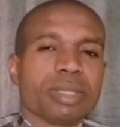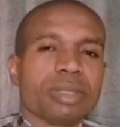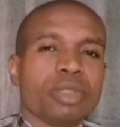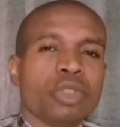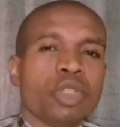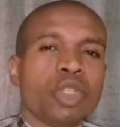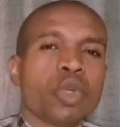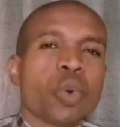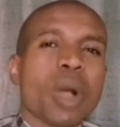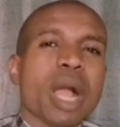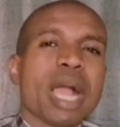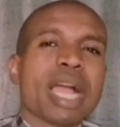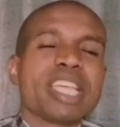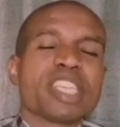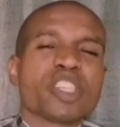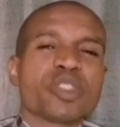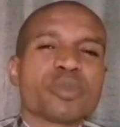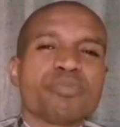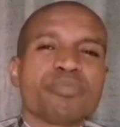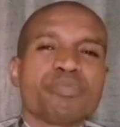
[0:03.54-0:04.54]
You are
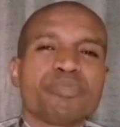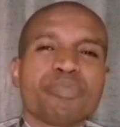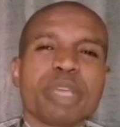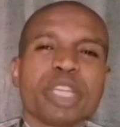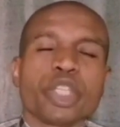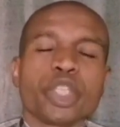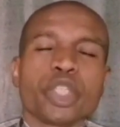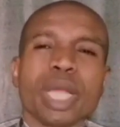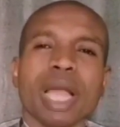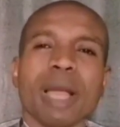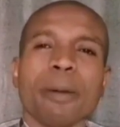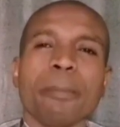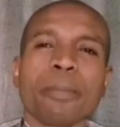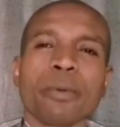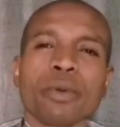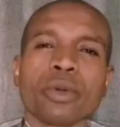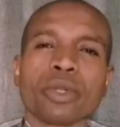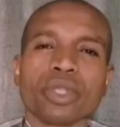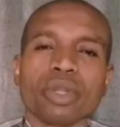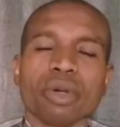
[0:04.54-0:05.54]
a special
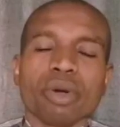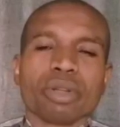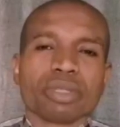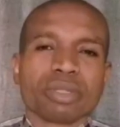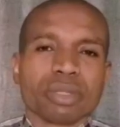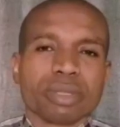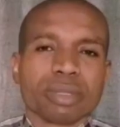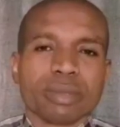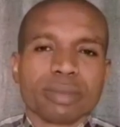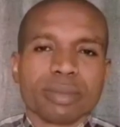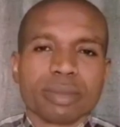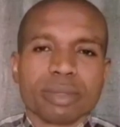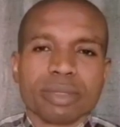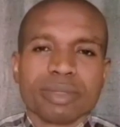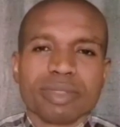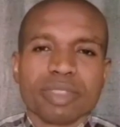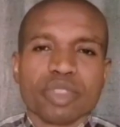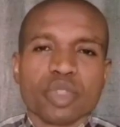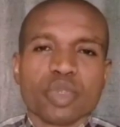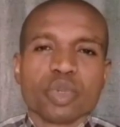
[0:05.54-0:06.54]
product
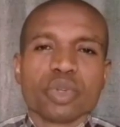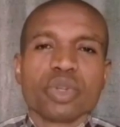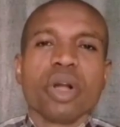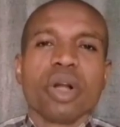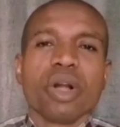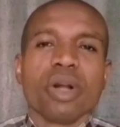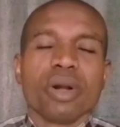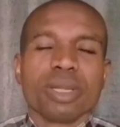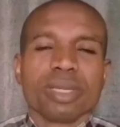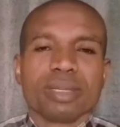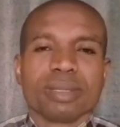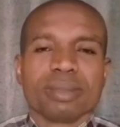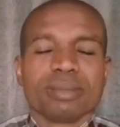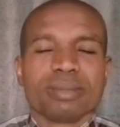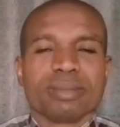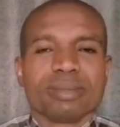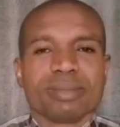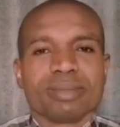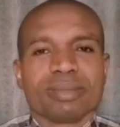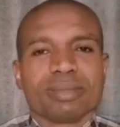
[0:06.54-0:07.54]
to God.
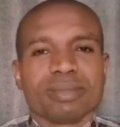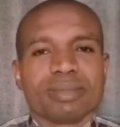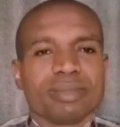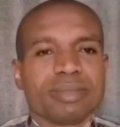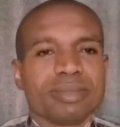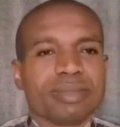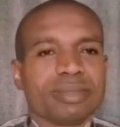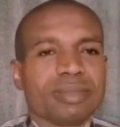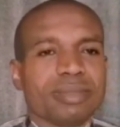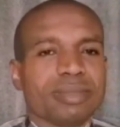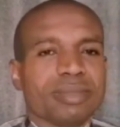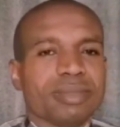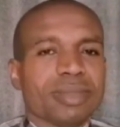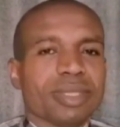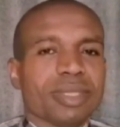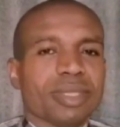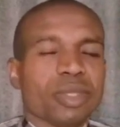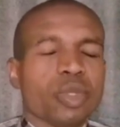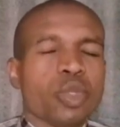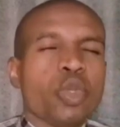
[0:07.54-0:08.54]

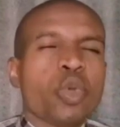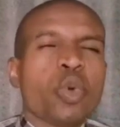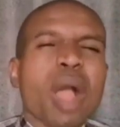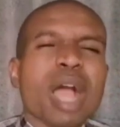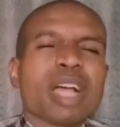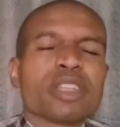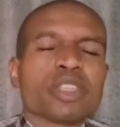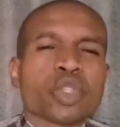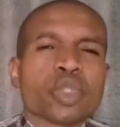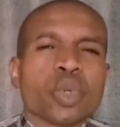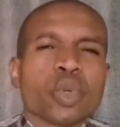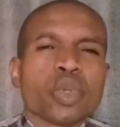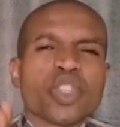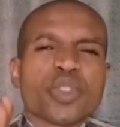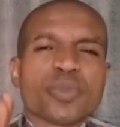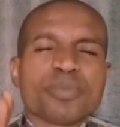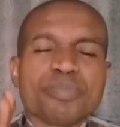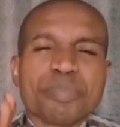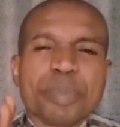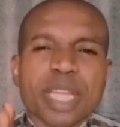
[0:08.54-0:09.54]
You are so
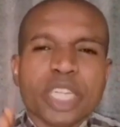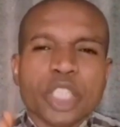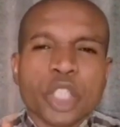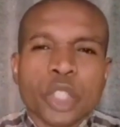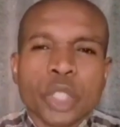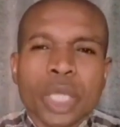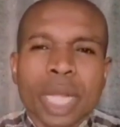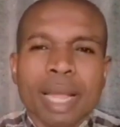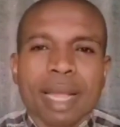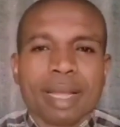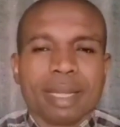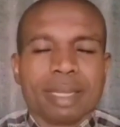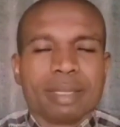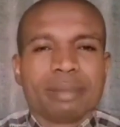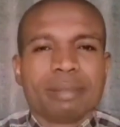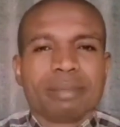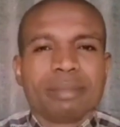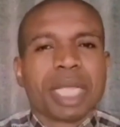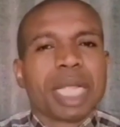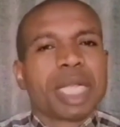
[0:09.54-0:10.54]
special
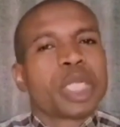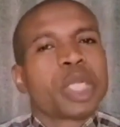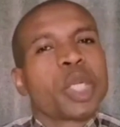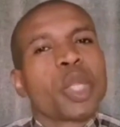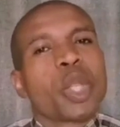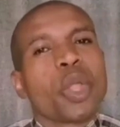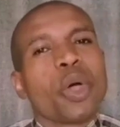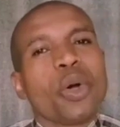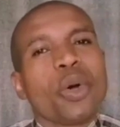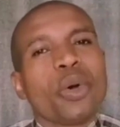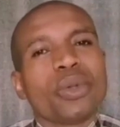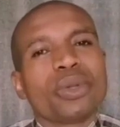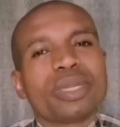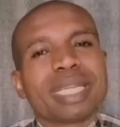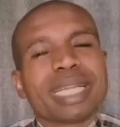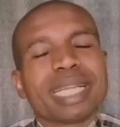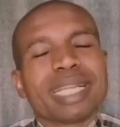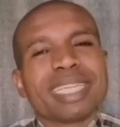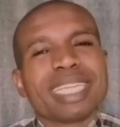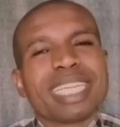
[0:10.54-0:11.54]
that the
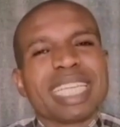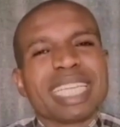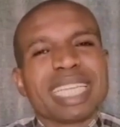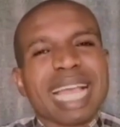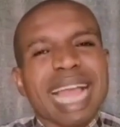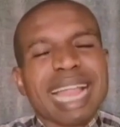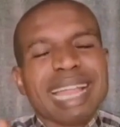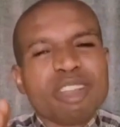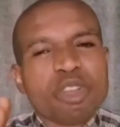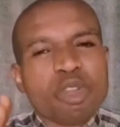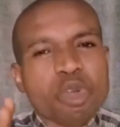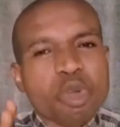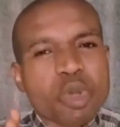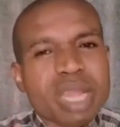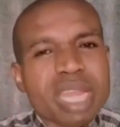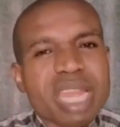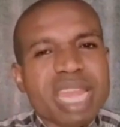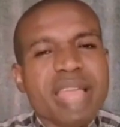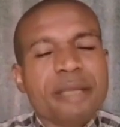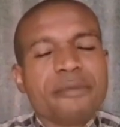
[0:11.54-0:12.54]
Lord
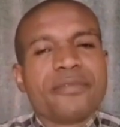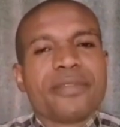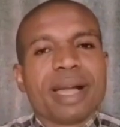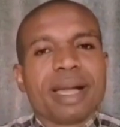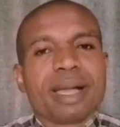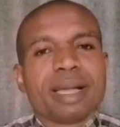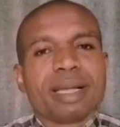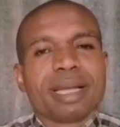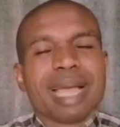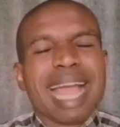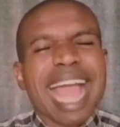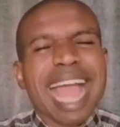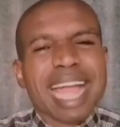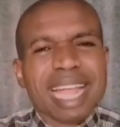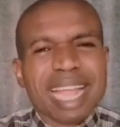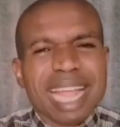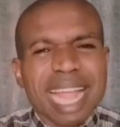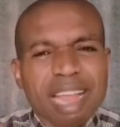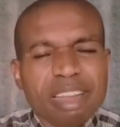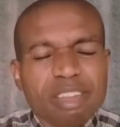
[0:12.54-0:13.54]
can never
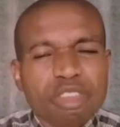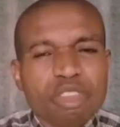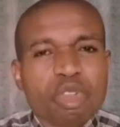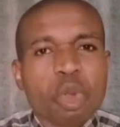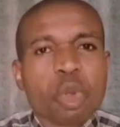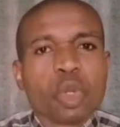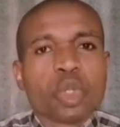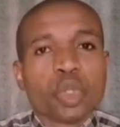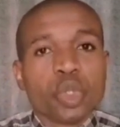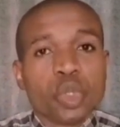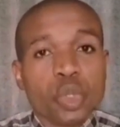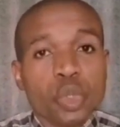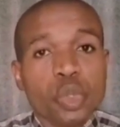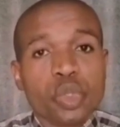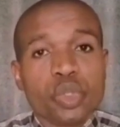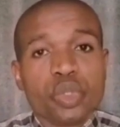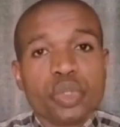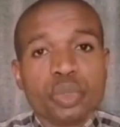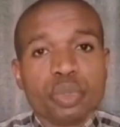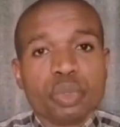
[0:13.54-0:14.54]
and cannot
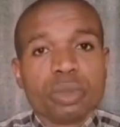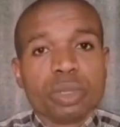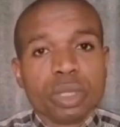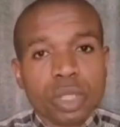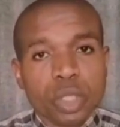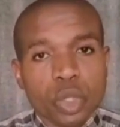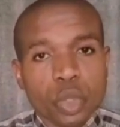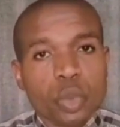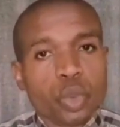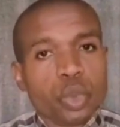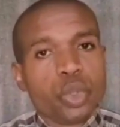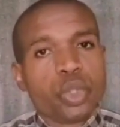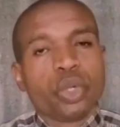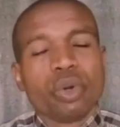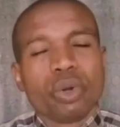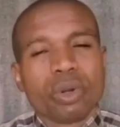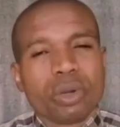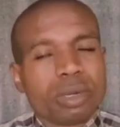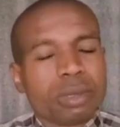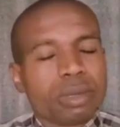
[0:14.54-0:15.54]
use you to
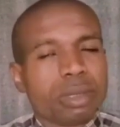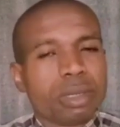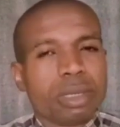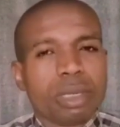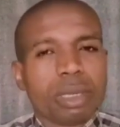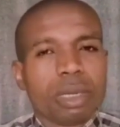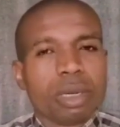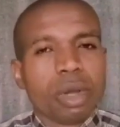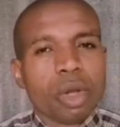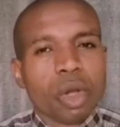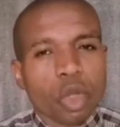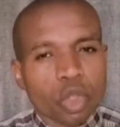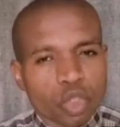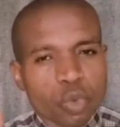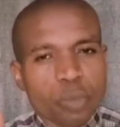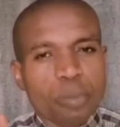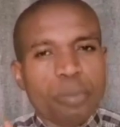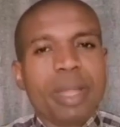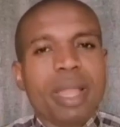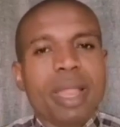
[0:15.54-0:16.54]
joke or
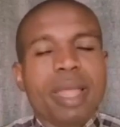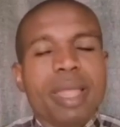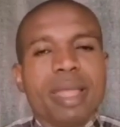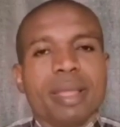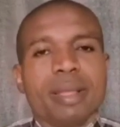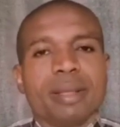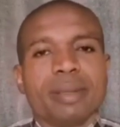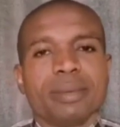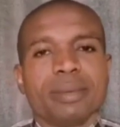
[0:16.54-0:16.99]
to play.